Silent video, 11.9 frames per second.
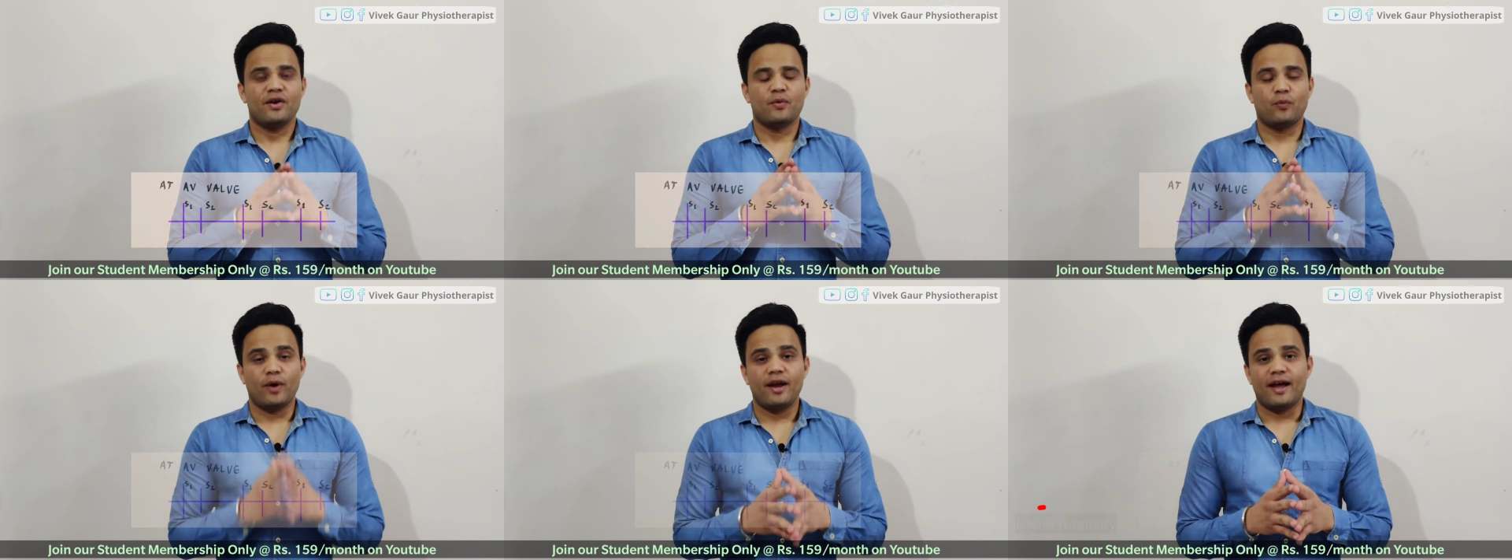
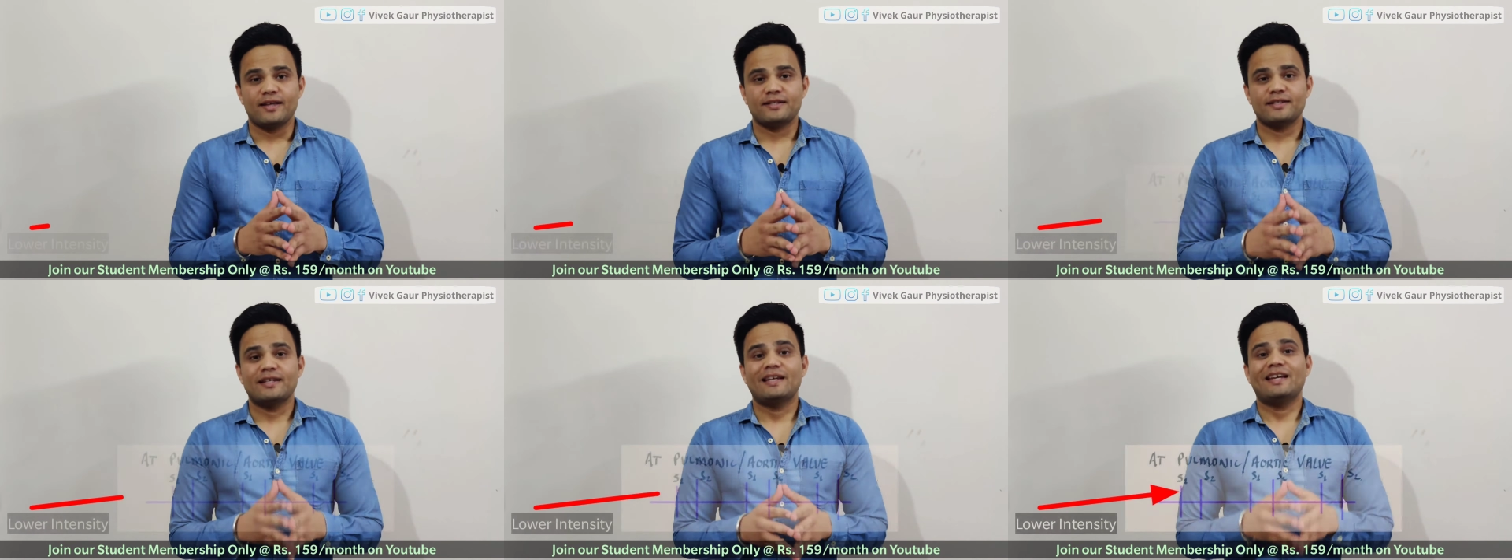
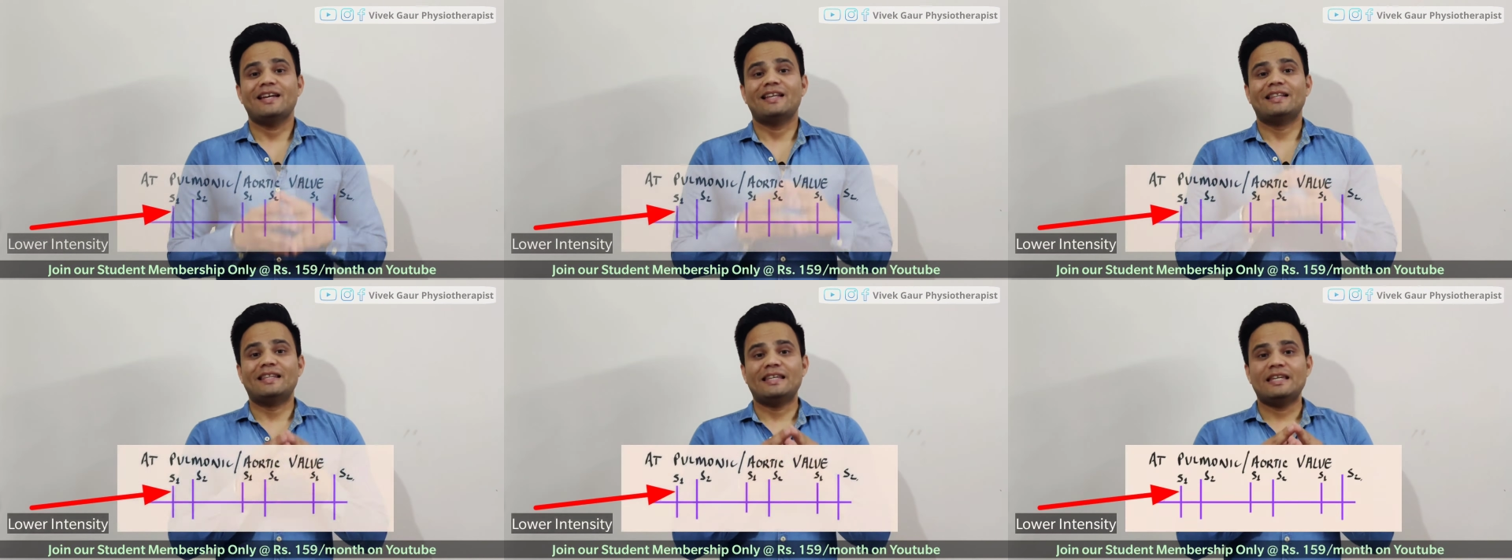Whereas
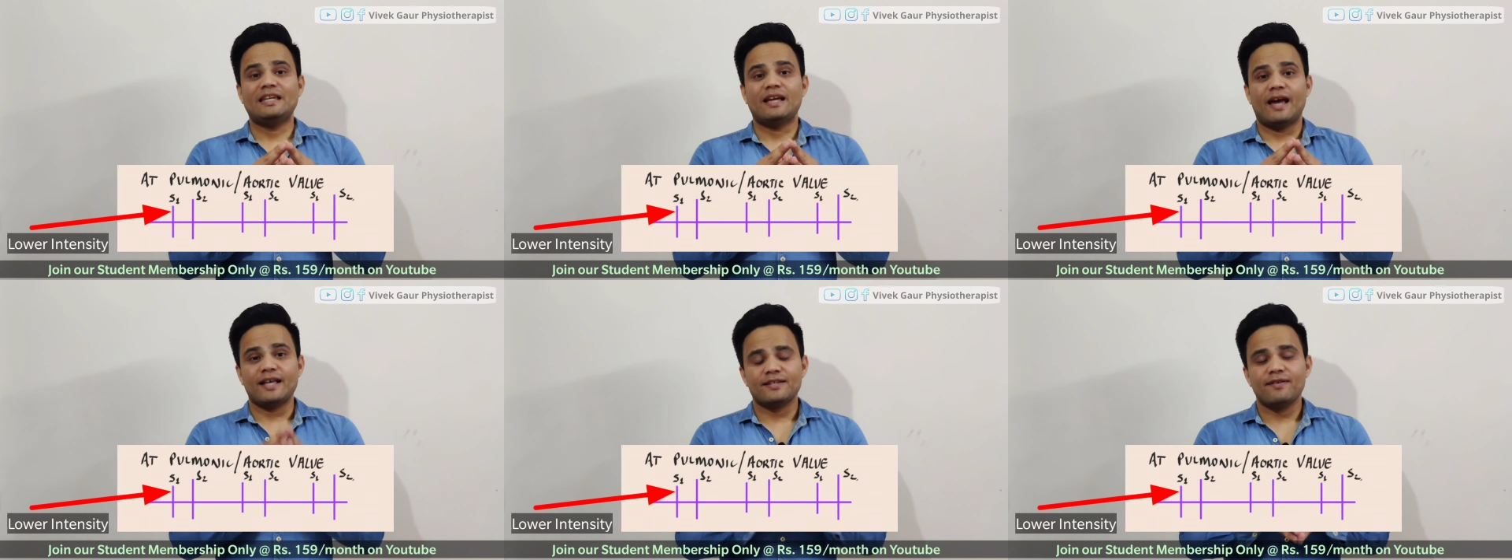the
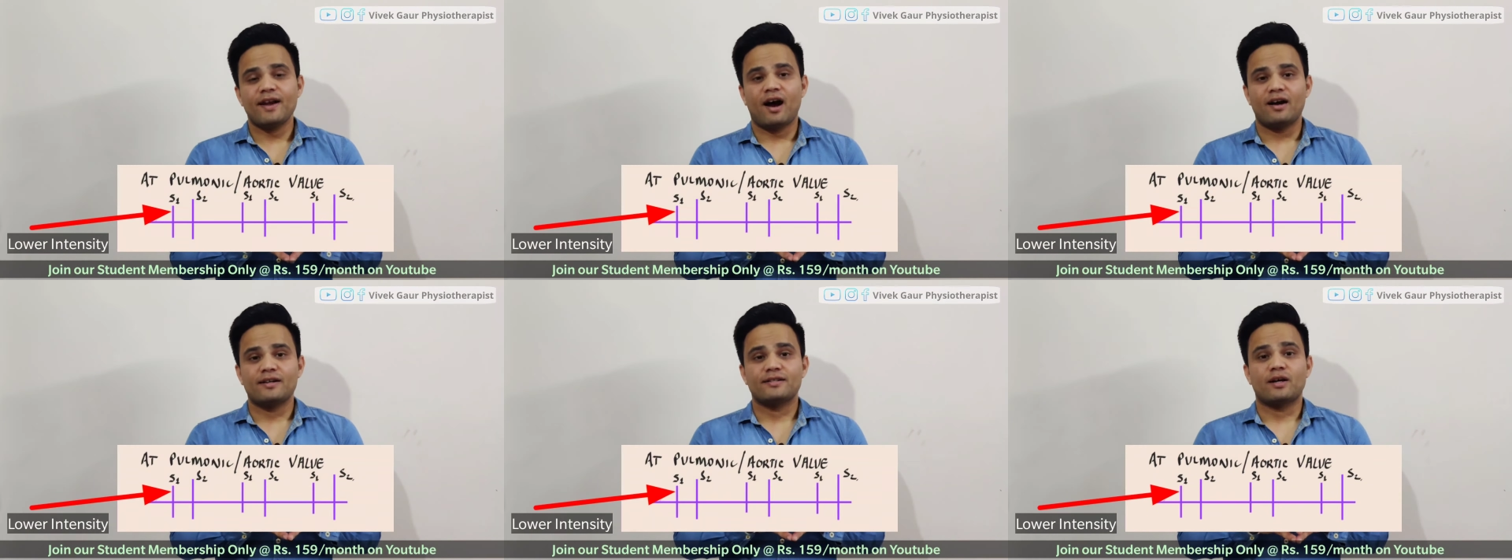S1
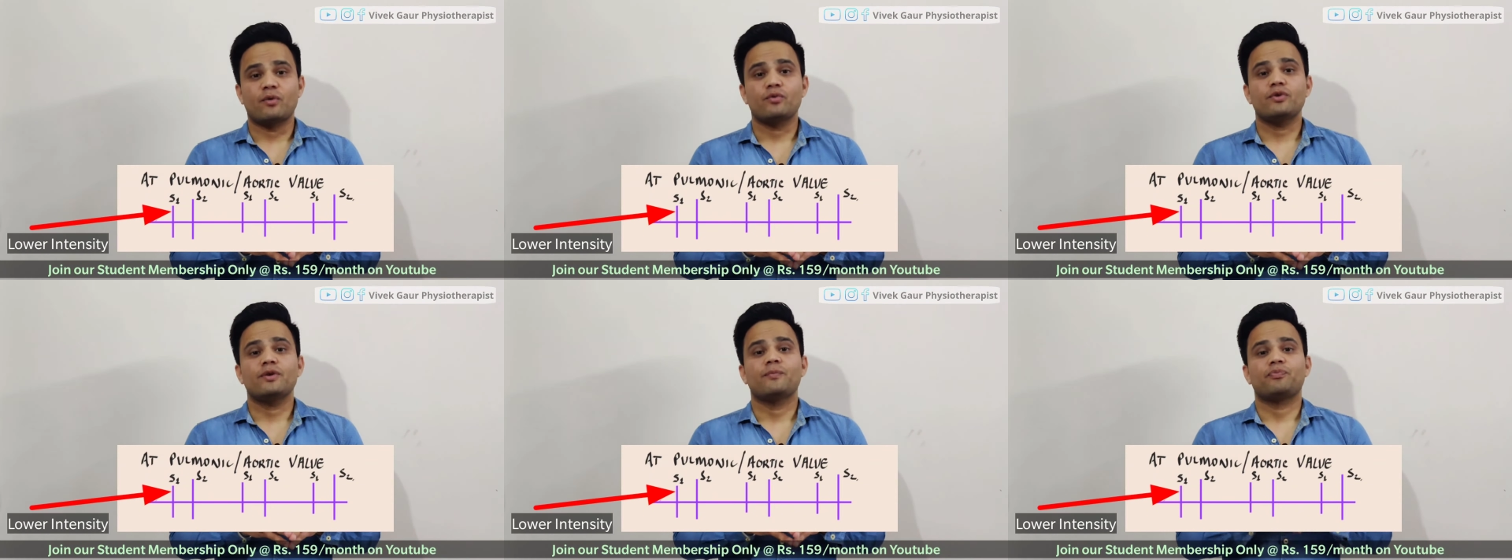heart
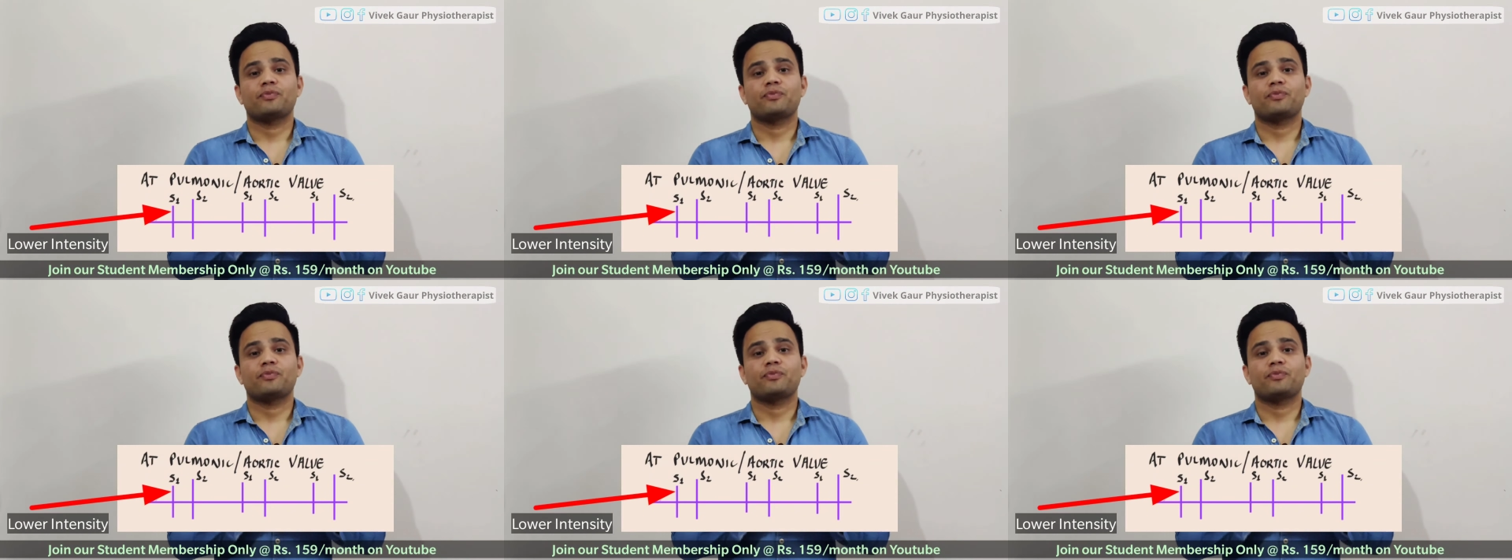sound